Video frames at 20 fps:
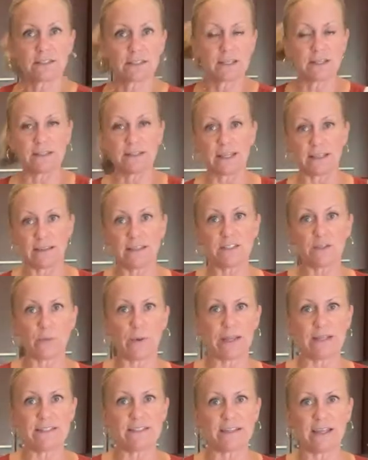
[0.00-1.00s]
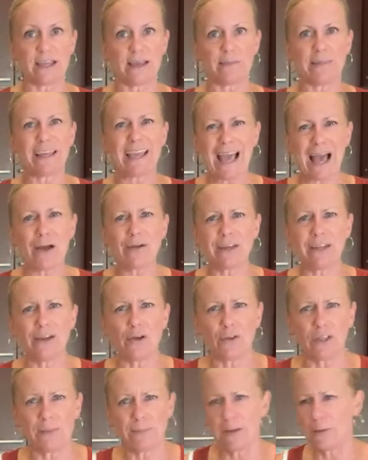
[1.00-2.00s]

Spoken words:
Because like this Wednesday, I'm like, how can it only be